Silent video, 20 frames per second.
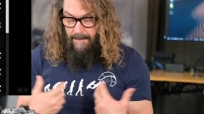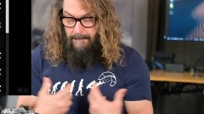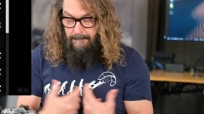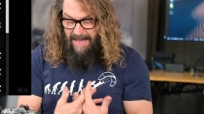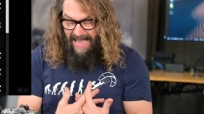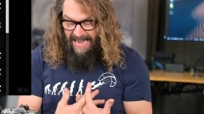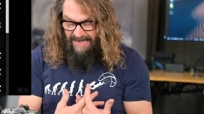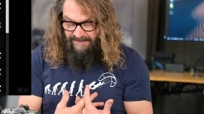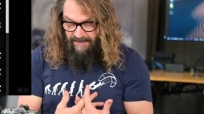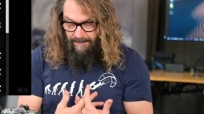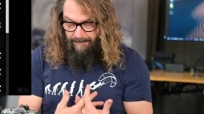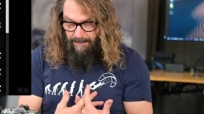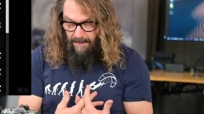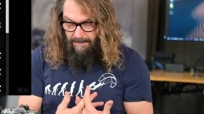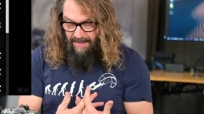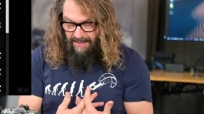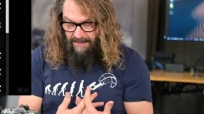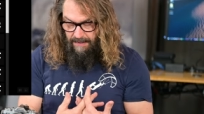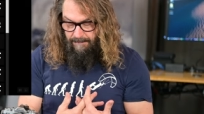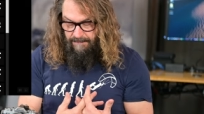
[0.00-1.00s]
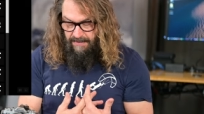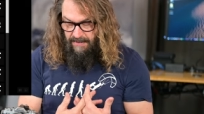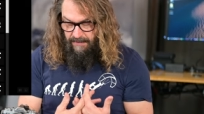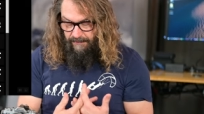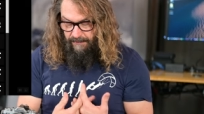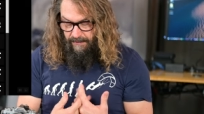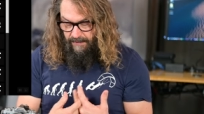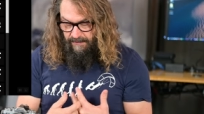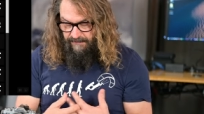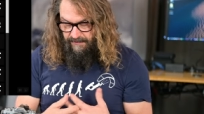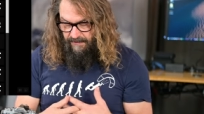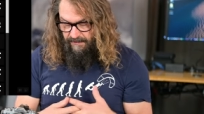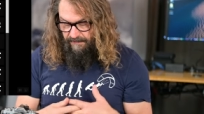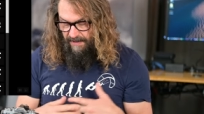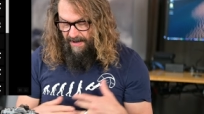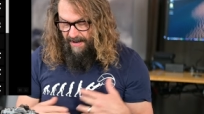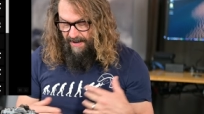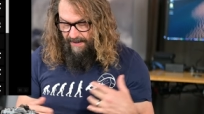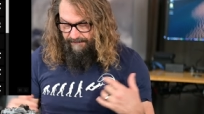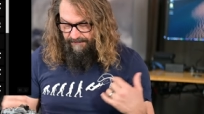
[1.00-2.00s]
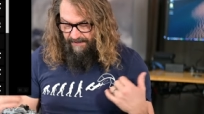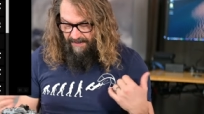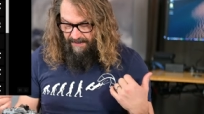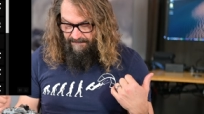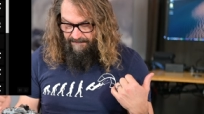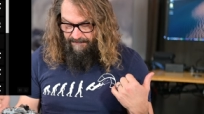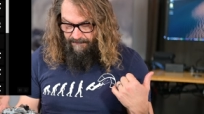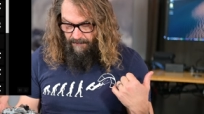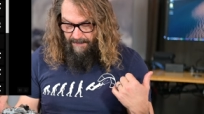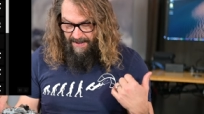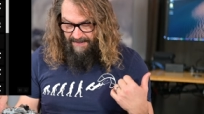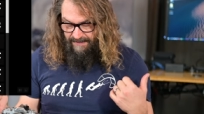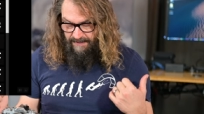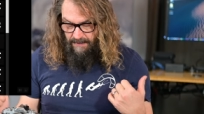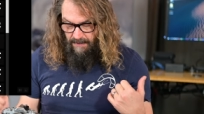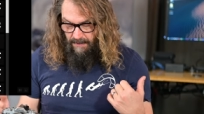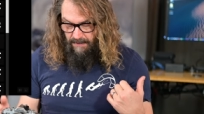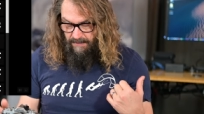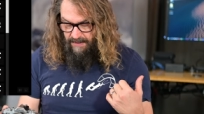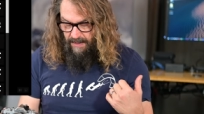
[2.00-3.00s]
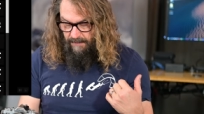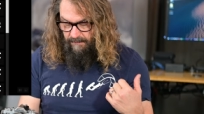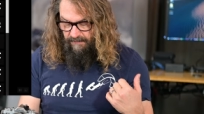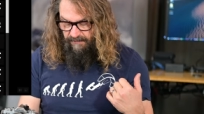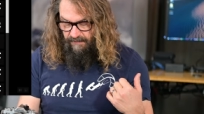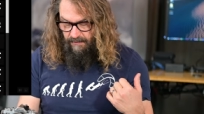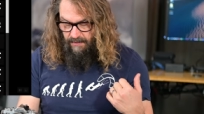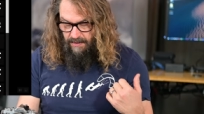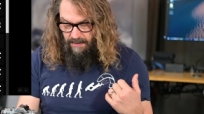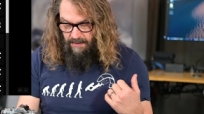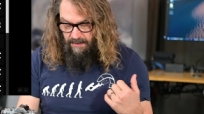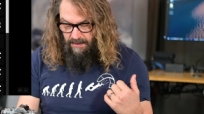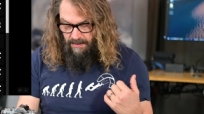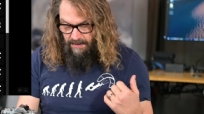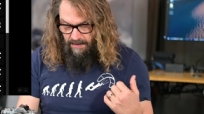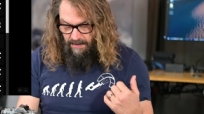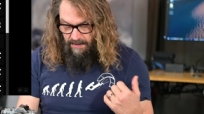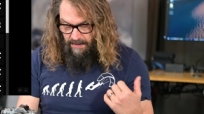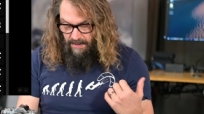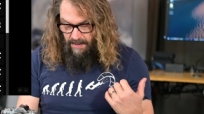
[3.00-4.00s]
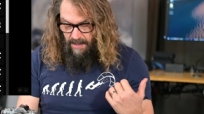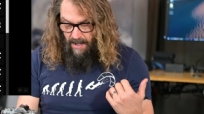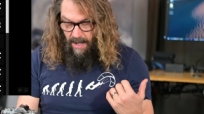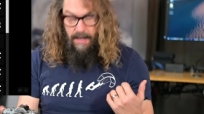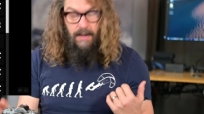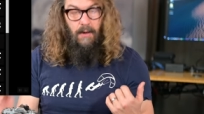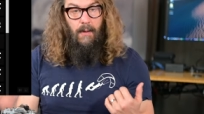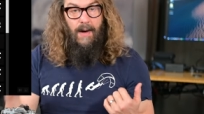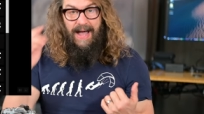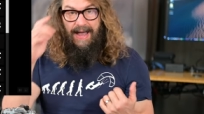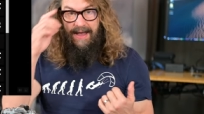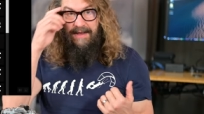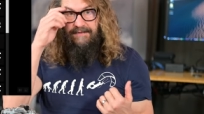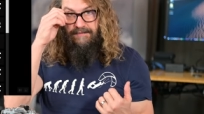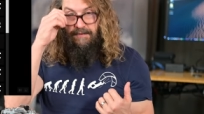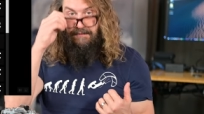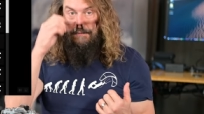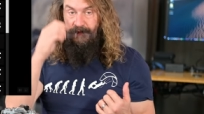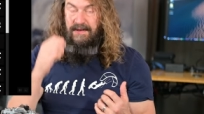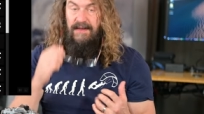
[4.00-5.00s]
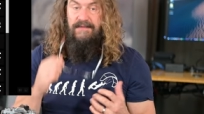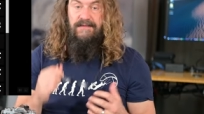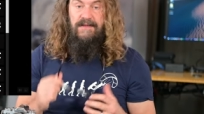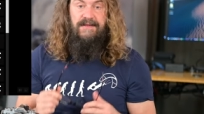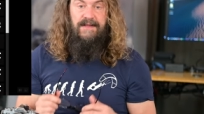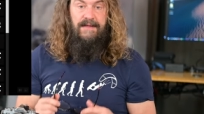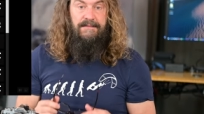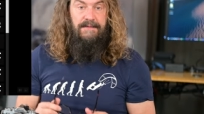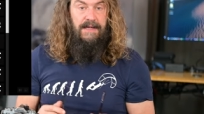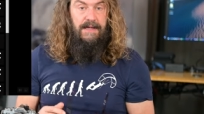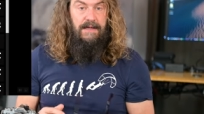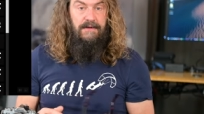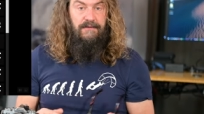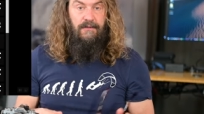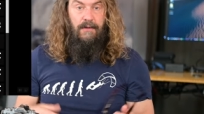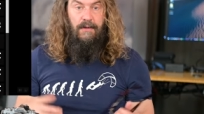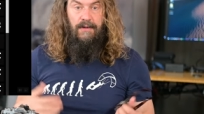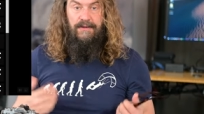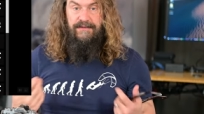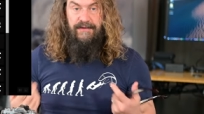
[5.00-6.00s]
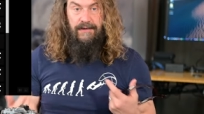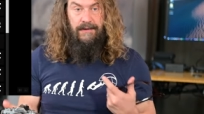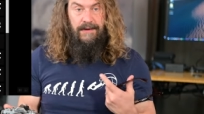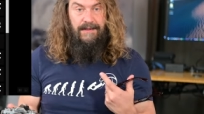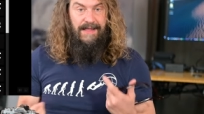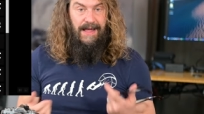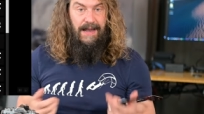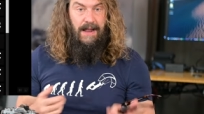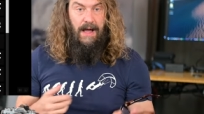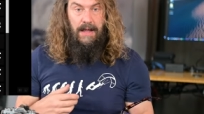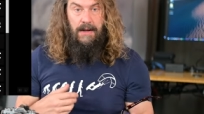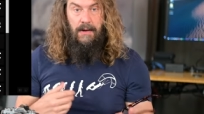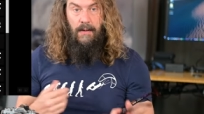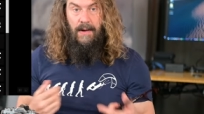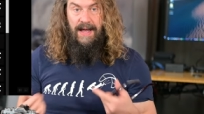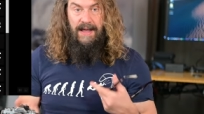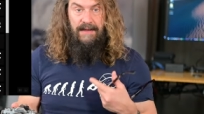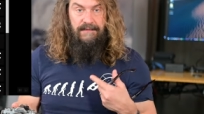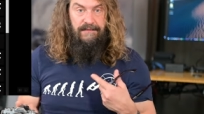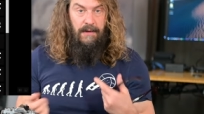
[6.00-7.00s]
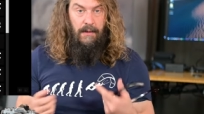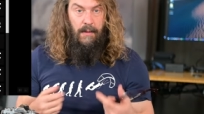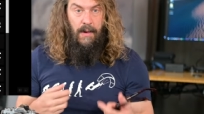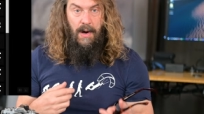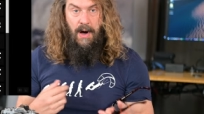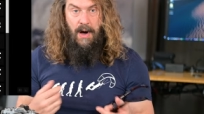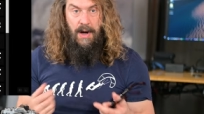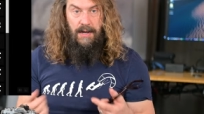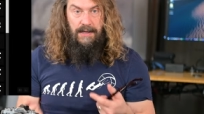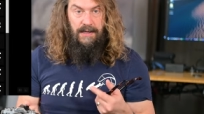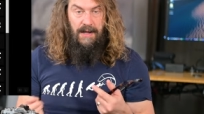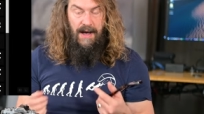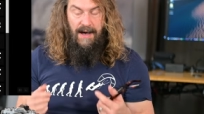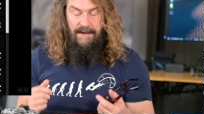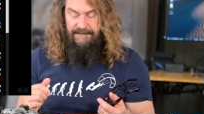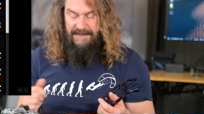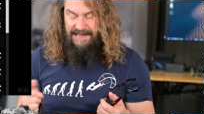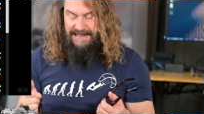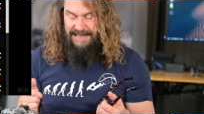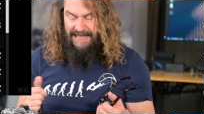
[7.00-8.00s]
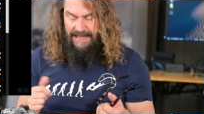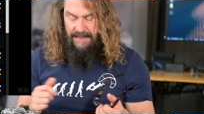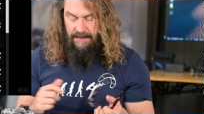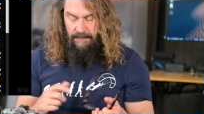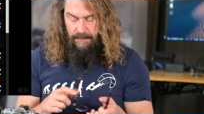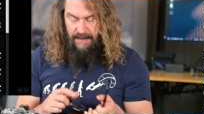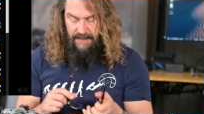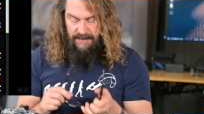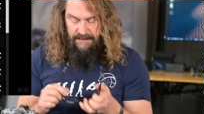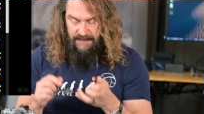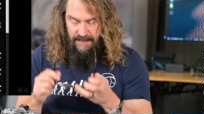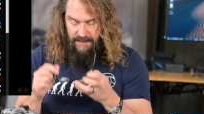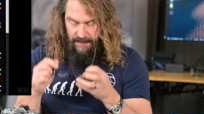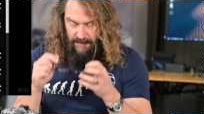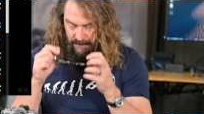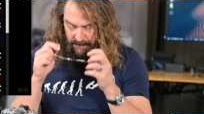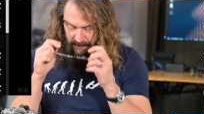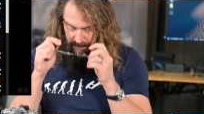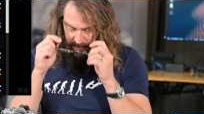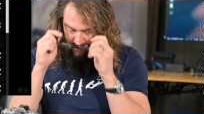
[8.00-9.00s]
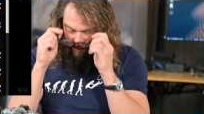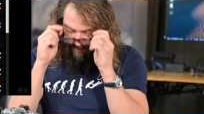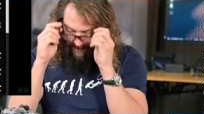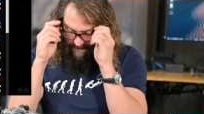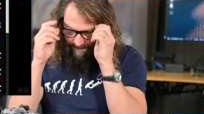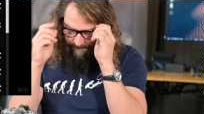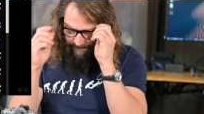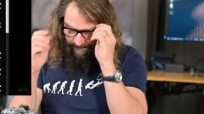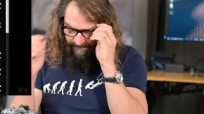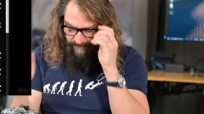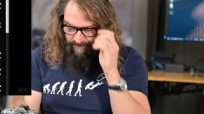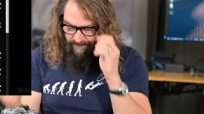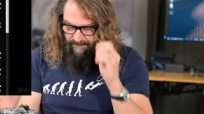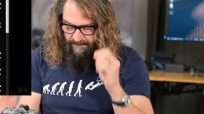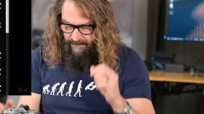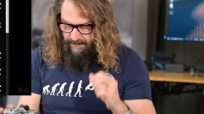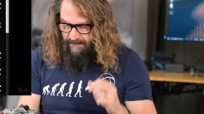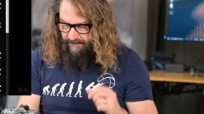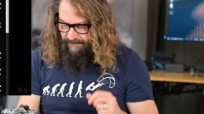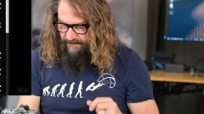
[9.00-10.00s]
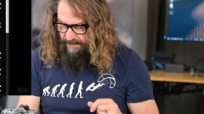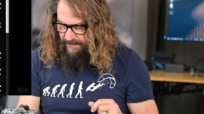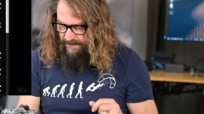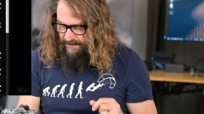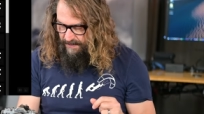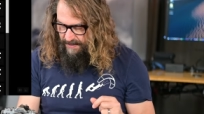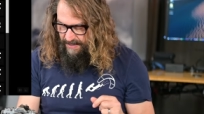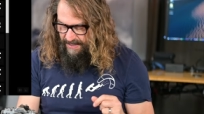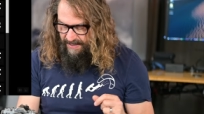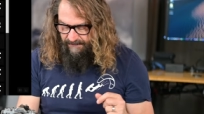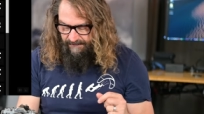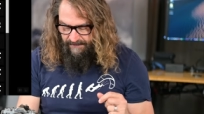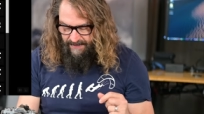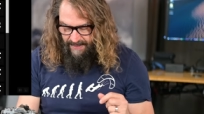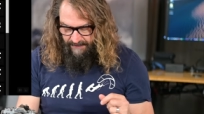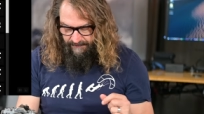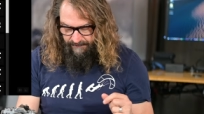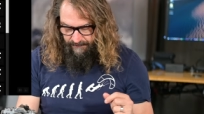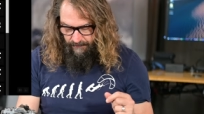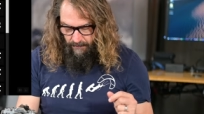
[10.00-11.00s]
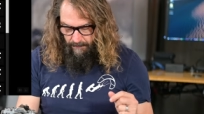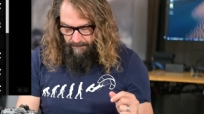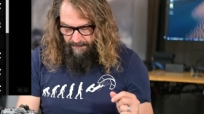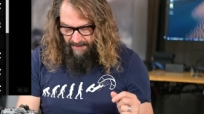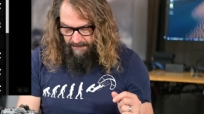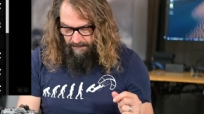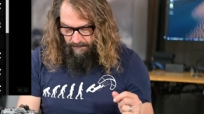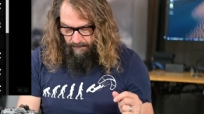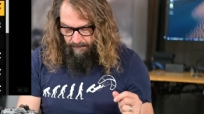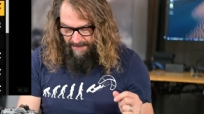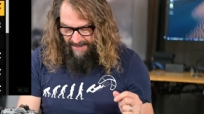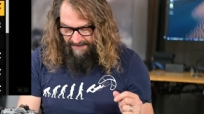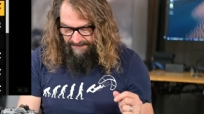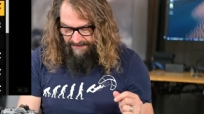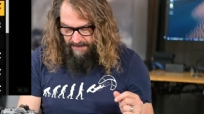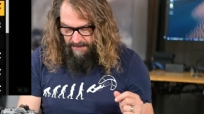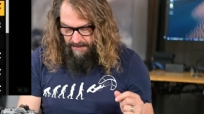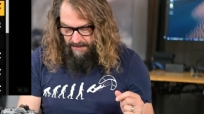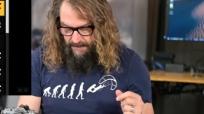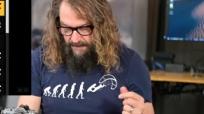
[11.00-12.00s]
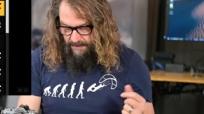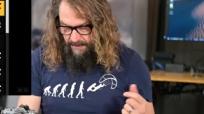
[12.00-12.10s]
backed up on my computer on two drives, I can format the card and keep shooting. Auto I S O sensitivity control, turning that auto I S O on and off, click right there, um, since there isn't an easy external button method.